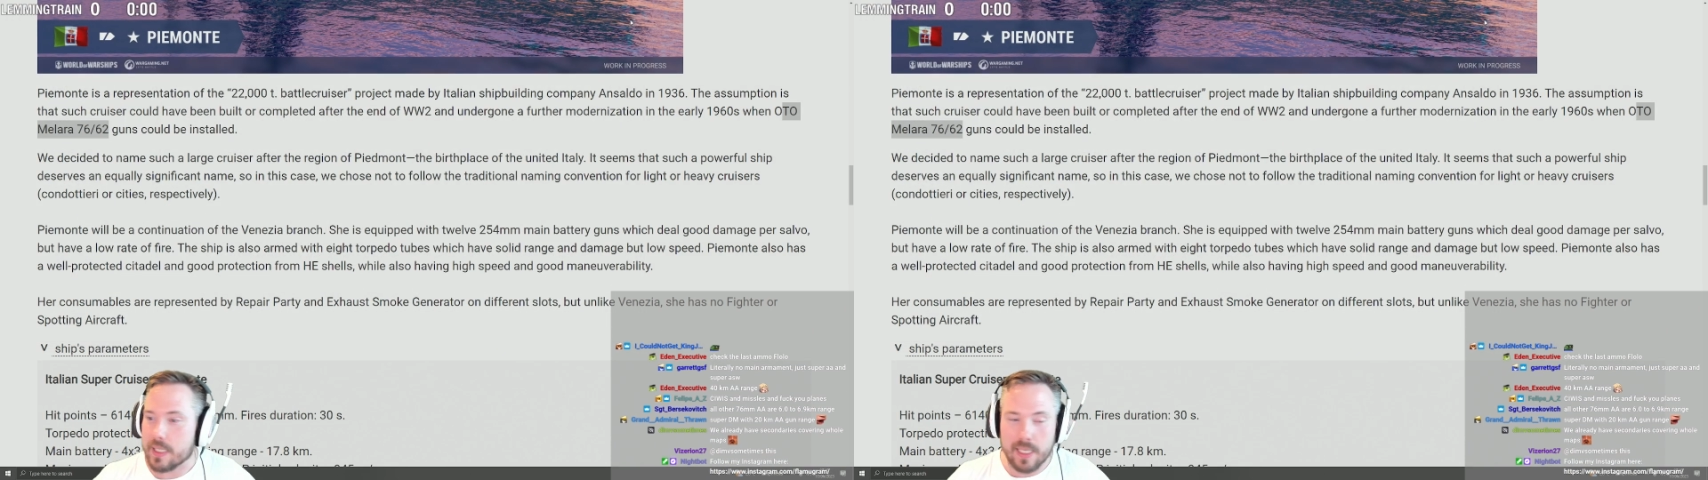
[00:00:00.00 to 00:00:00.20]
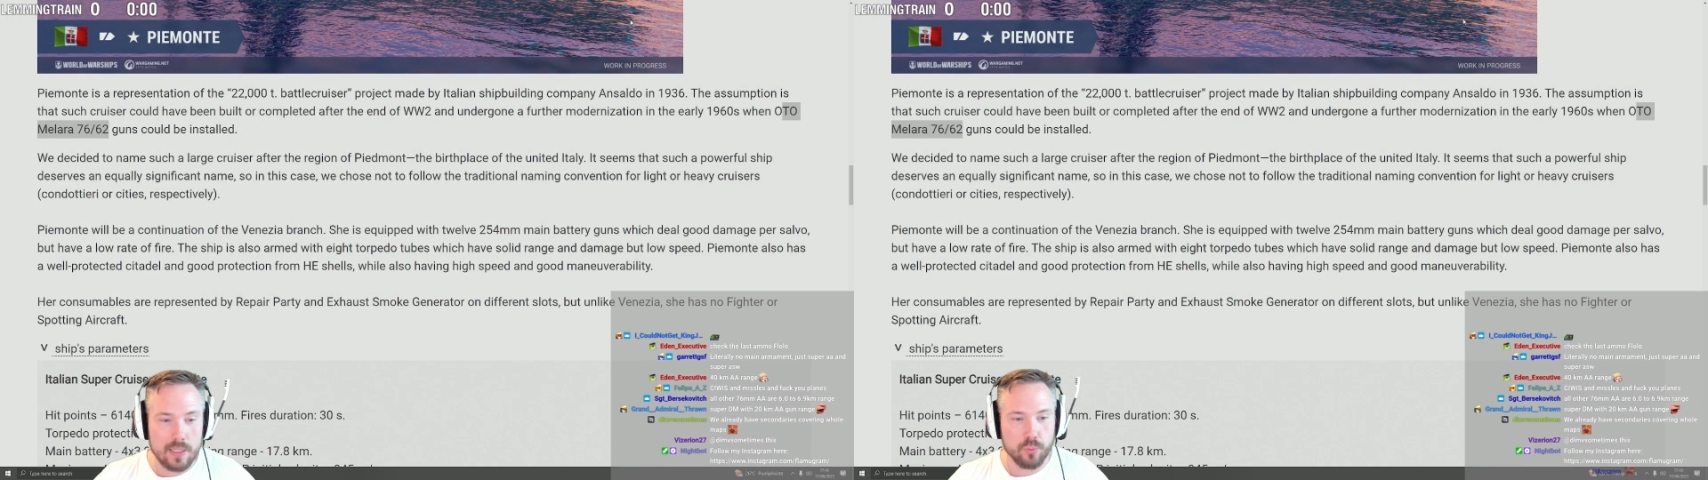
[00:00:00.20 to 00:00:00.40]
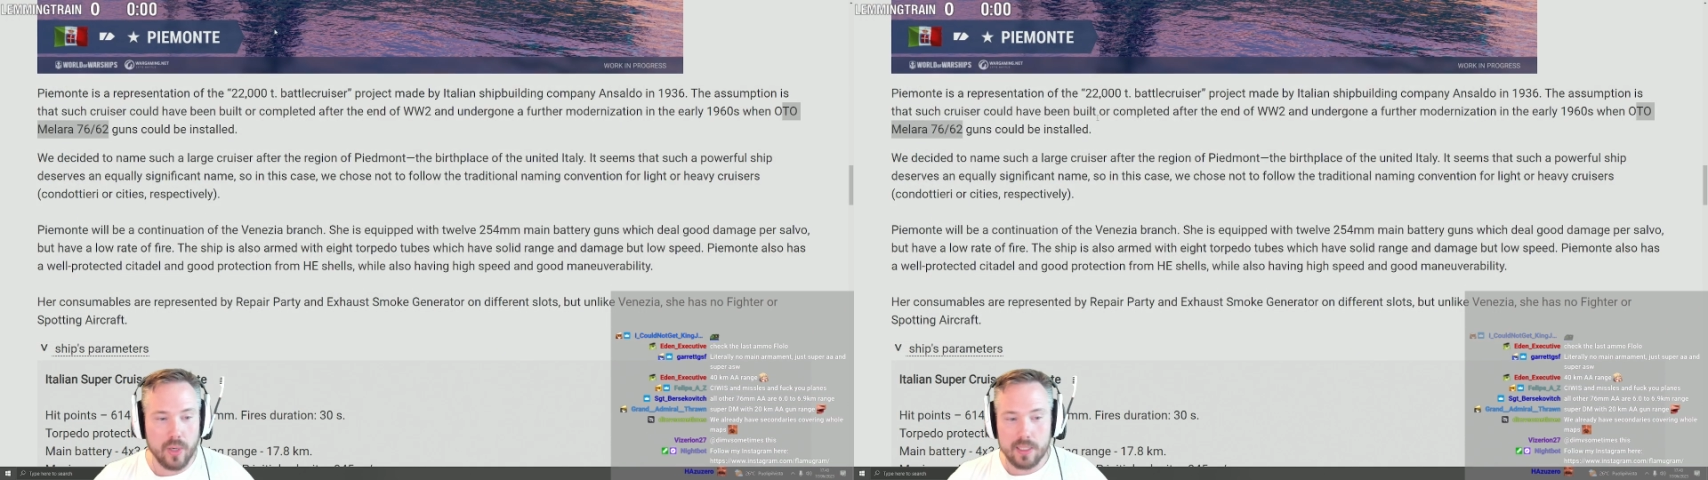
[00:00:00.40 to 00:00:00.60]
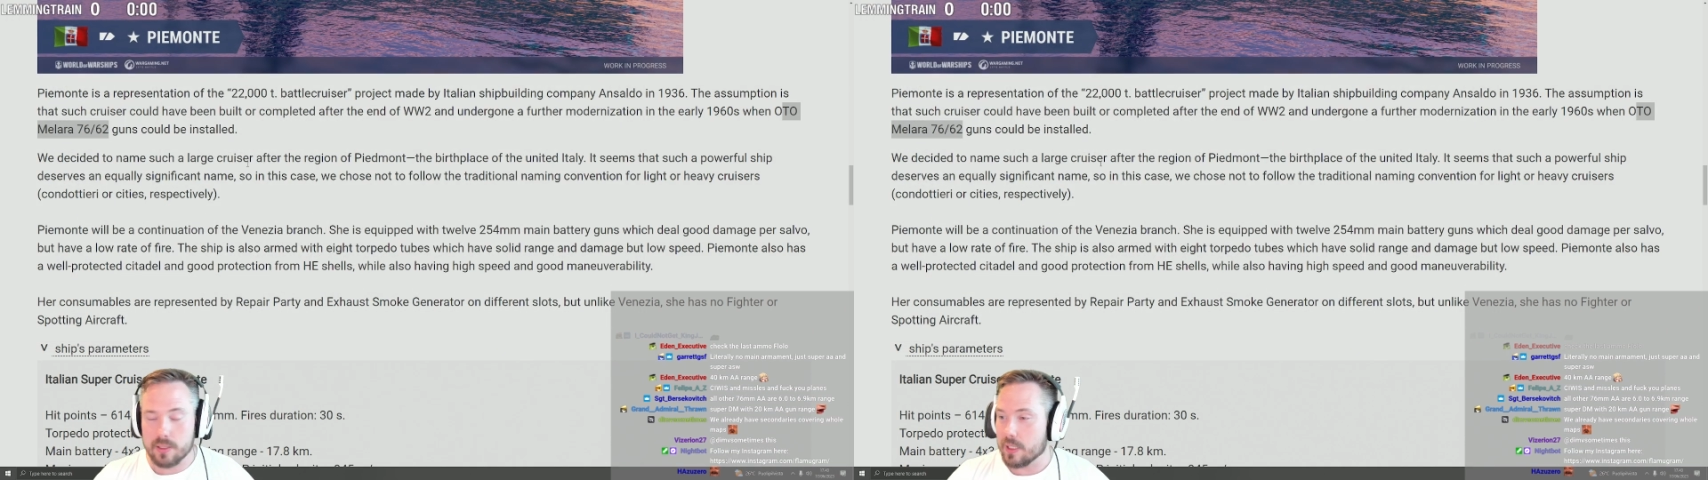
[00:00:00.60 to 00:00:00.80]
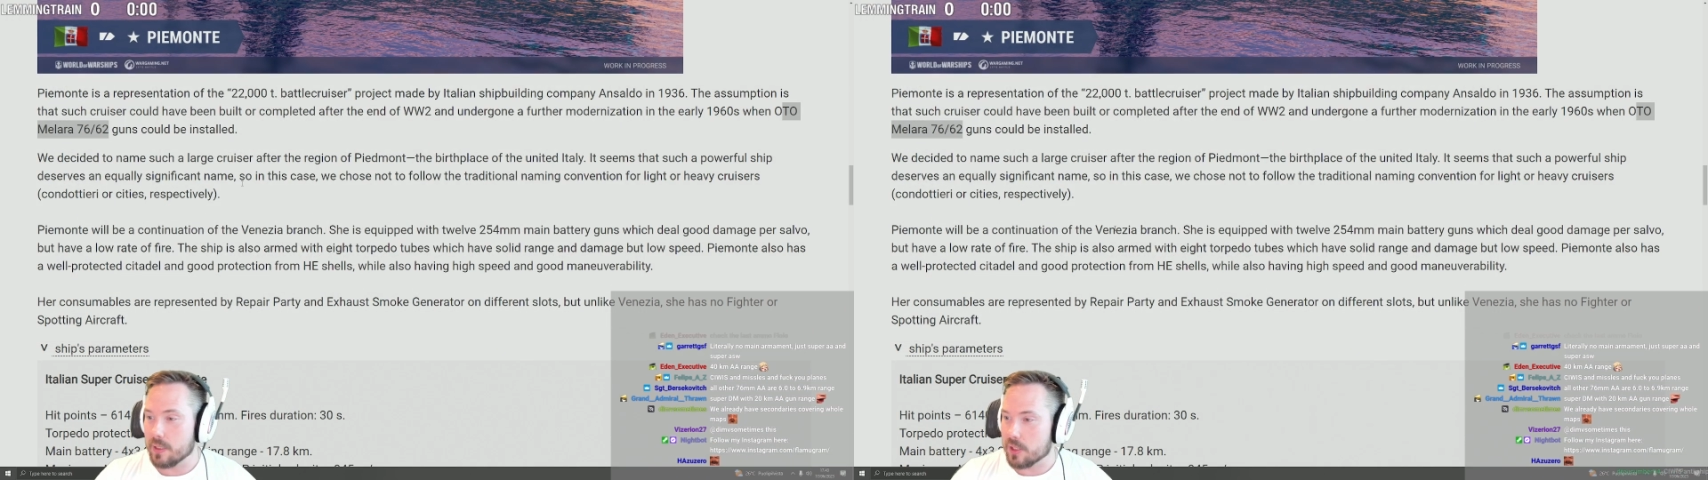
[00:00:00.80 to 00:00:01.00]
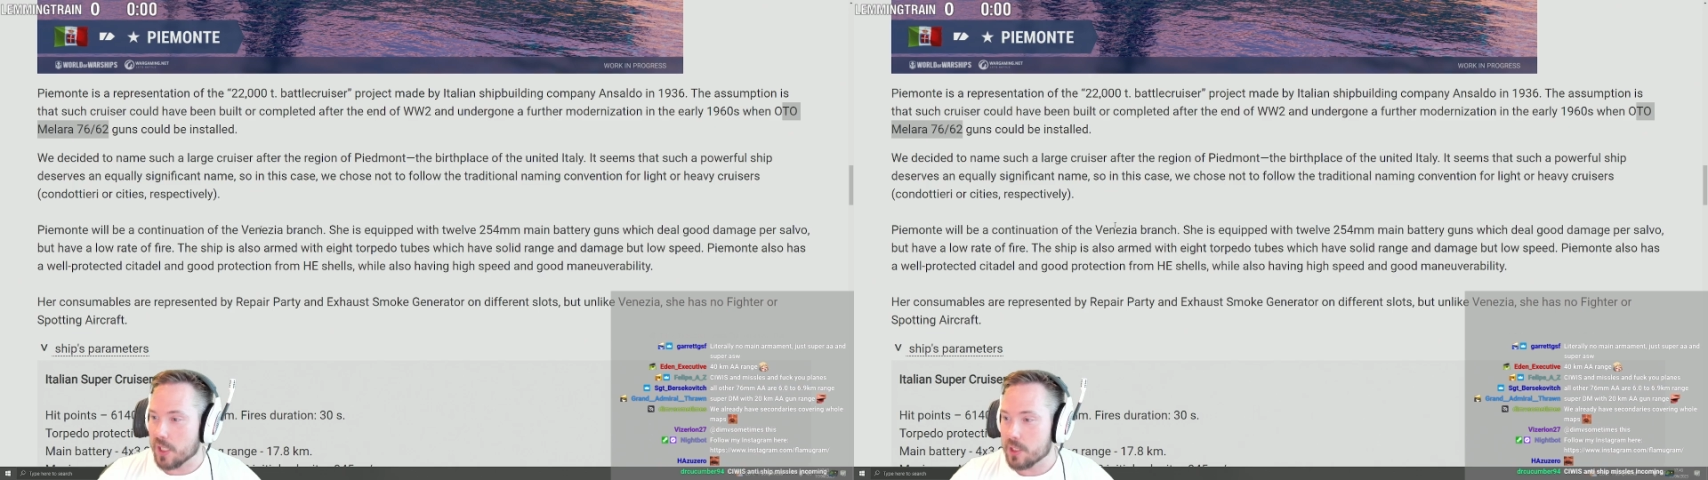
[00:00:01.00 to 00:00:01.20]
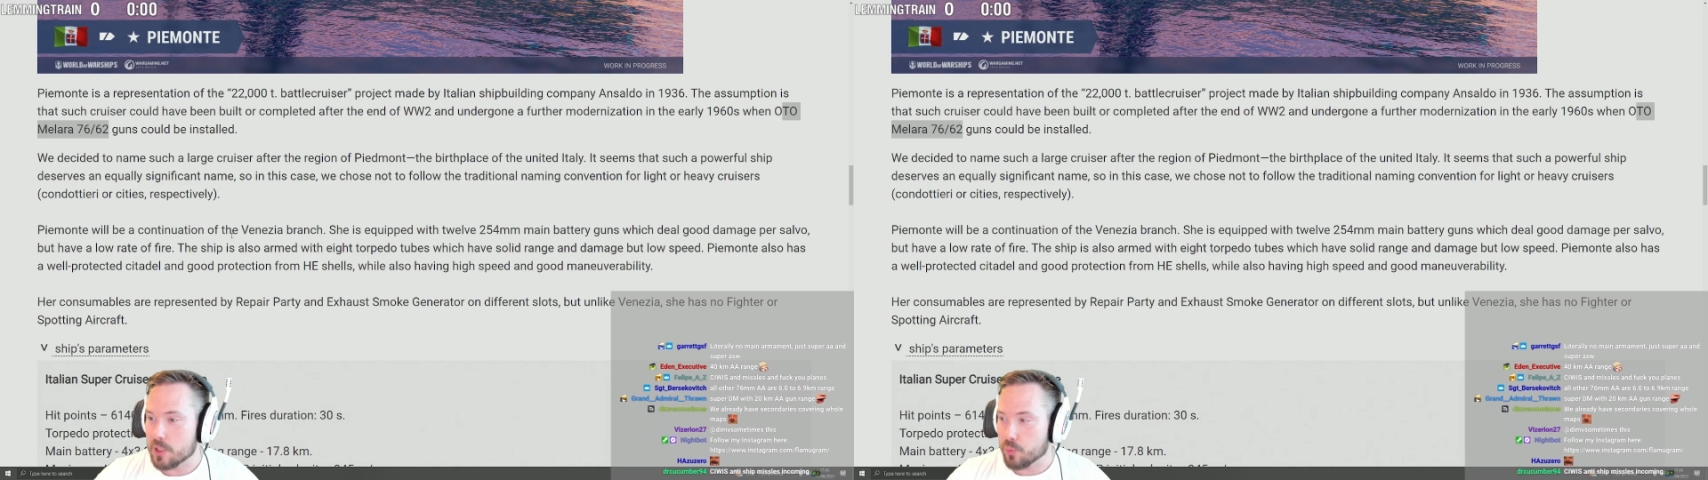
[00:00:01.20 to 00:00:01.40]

I can't wait to see the changes